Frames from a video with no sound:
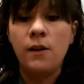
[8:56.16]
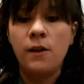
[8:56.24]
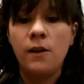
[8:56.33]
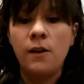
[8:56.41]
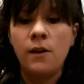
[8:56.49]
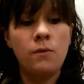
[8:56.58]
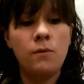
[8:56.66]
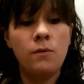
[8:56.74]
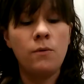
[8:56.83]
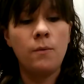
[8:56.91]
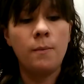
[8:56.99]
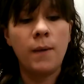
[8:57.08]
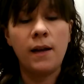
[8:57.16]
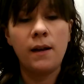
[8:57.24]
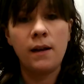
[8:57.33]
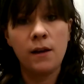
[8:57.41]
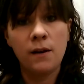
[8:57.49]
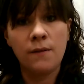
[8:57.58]
You might
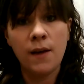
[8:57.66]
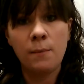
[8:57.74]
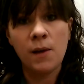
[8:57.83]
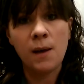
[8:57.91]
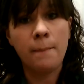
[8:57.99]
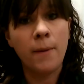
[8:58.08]
hear of them being